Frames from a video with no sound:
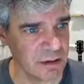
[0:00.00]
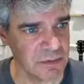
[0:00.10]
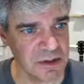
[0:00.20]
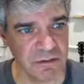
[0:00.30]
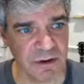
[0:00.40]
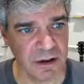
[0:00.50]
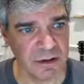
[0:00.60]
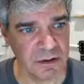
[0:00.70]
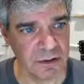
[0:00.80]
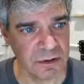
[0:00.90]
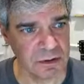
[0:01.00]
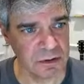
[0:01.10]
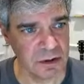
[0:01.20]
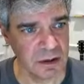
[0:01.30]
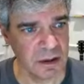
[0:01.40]
Let me define
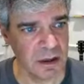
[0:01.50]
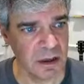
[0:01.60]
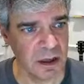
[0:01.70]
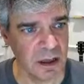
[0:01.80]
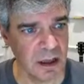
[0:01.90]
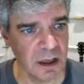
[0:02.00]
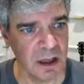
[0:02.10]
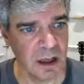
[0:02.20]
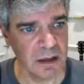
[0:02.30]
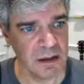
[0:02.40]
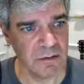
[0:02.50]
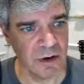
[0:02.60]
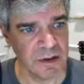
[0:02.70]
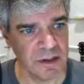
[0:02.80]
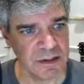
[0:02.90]
total. And then
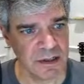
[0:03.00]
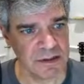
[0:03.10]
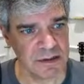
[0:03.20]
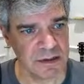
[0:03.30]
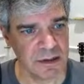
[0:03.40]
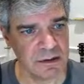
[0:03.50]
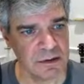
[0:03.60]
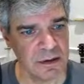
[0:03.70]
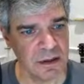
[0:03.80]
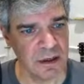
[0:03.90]
run the test cell.